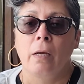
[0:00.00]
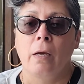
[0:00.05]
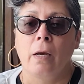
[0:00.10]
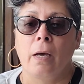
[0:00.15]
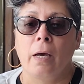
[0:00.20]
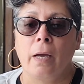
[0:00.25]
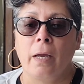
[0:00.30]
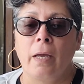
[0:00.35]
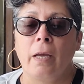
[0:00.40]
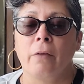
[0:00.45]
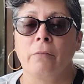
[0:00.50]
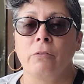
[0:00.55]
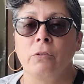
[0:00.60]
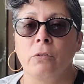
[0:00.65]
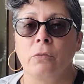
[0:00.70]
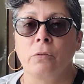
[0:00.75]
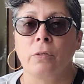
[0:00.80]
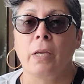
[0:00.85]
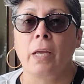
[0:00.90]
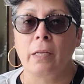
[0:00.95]
I have to
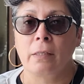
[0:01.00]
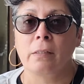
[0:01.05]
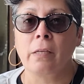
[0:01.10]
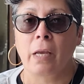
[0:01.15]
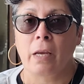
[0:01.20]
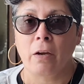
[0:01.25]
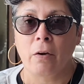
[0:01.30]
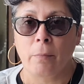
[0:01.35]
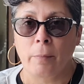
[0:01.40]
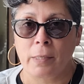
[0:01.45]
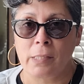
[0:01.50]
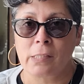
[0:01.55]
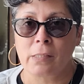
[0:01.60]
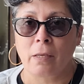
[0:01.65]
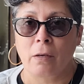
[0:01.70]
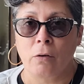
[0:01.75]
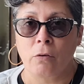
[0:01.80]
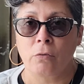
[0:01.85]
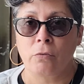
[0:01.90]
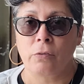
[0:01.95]
take care of
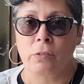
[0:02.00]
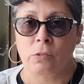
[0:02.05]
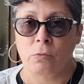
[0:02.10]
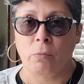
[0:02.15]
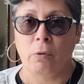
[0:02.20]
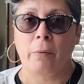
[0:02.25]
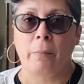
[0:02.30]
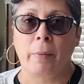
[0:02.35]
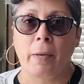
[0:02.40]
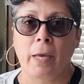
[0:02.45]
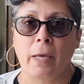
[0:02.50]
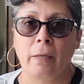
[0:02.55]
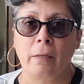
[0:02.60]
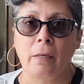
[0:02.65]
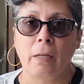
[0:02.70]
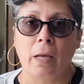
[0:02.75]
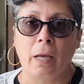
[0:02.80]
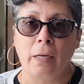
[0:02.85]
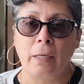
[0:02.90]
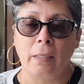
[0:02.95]
myself, is where I'm at.
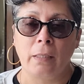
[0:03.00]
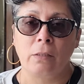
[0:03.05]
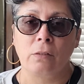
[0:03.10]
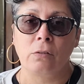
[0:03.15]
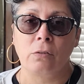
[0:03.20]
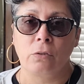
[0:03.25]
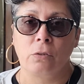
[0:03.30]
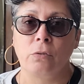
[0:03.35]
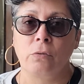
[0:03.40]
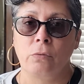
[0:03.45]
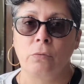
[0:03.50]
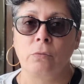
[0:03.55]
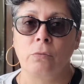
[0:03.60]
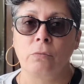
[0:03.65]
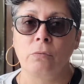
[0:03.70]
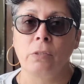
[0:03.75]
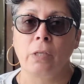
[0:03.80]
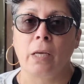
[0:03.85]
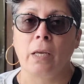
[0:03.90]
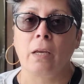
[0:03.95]
I need to
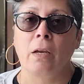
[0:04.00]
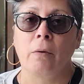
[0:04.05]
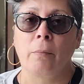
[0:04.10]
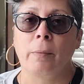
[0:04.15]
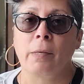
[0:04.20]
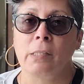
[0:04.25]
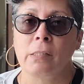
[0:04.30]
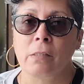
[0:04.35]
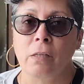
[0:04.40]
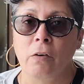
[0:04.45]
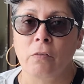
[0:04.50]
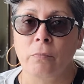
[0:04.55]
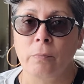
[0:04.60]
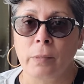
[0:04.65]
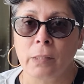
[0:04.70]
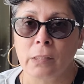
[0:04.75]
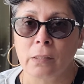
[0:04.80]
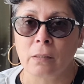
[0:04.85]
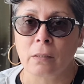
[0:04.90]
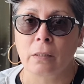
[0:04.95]
take care of myself
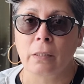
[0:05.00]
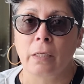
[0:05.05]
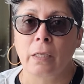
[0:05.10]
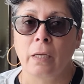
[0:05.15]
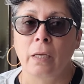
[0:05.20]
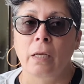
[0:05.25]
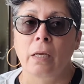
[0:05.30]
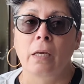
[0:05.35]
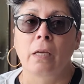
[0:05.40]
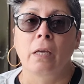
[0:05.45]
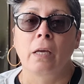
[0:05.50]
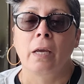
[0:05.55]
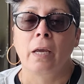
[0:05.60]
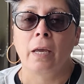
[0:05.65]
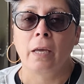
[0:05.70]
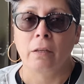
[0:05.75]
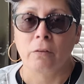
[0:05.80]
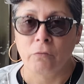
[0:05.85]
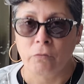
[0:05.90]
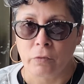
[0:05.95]
mentally
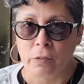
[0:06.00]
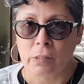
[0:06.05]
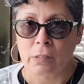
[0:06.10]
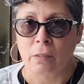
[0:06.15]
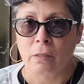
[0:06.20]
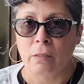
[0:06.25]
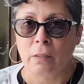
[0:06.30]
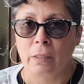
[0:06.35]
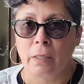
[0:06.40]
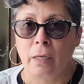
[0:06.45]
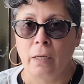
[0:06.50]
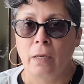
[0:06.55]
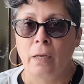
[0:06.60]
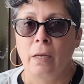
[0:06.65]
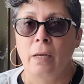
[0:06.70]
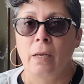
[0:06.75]
and physically.